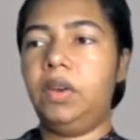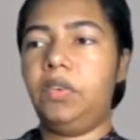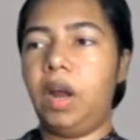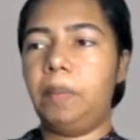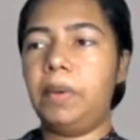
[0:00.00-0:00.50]

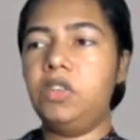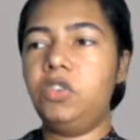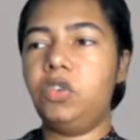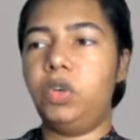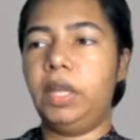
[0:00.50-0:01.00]

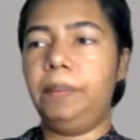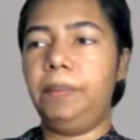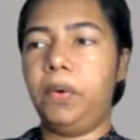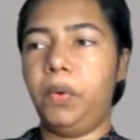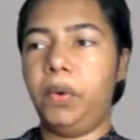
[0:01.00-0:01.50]
Troubleshooting
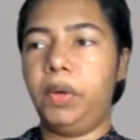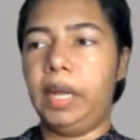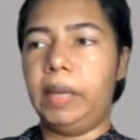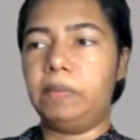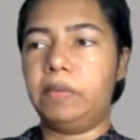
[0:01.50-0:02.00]

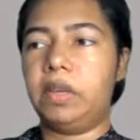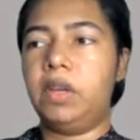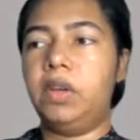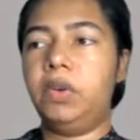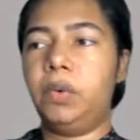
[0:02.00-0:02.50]
programs
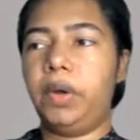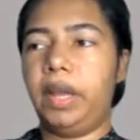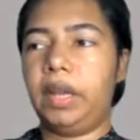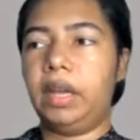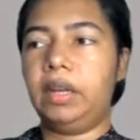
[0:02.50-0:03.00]
to
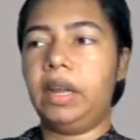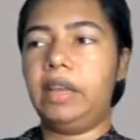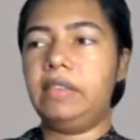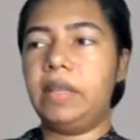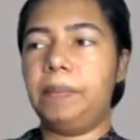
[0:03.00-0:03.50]

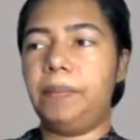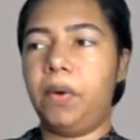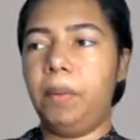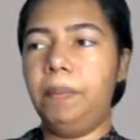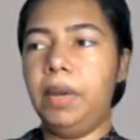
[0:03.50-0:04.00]
recognize the
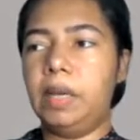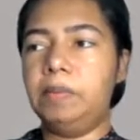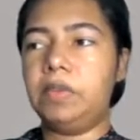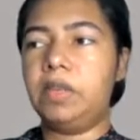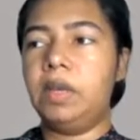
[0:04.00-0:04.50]

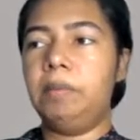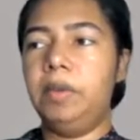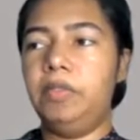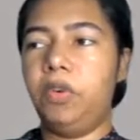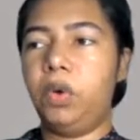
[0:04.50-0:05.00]
problems
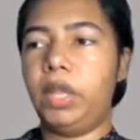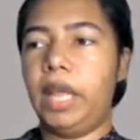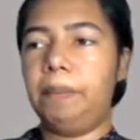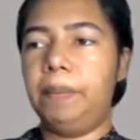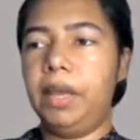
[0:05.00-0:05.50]
before
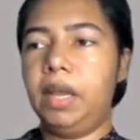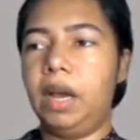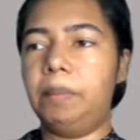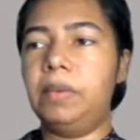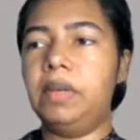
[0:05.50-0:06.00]
they
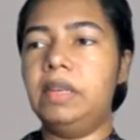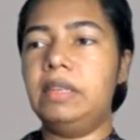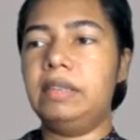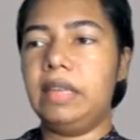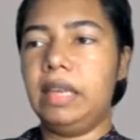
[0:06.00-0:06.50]
become
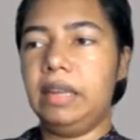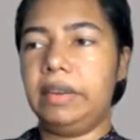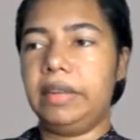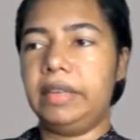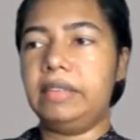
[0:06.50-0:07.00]

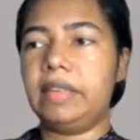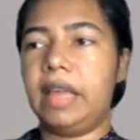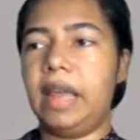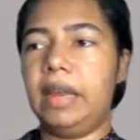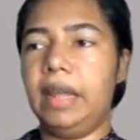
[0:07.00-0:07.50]
serious
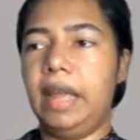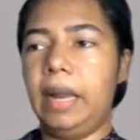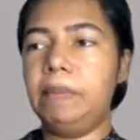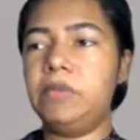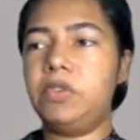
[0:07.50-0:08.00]
and
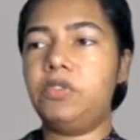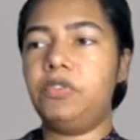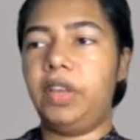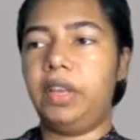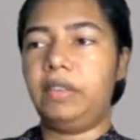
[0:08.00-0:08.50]
helps to
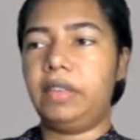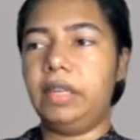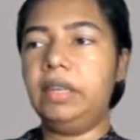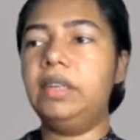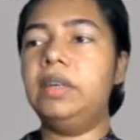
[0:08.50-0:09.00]
fix
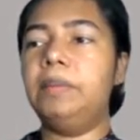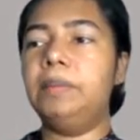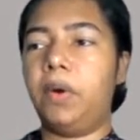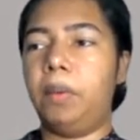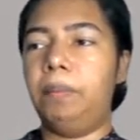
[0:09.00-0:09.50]
the
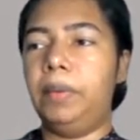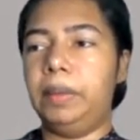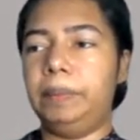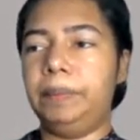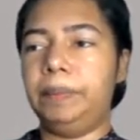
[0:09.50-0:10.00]
problem.